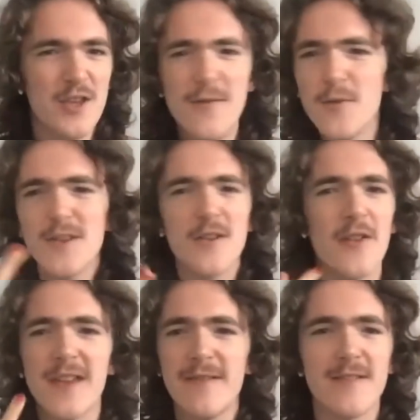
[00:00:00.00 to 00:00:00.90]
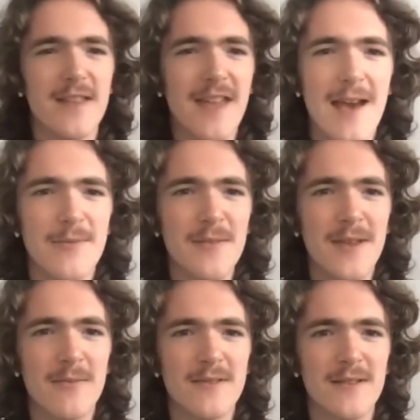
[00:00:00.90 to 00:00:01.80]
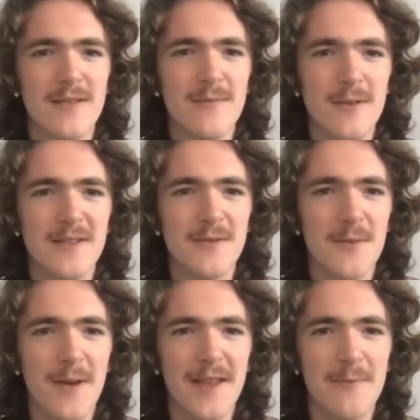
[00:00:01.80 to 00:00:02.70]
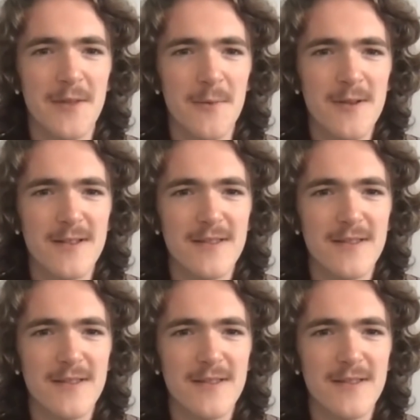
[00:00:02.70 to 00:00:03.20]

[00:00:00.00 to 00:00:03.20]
You've also got the gift of the gab. You'd be able to weasel your way in with your words.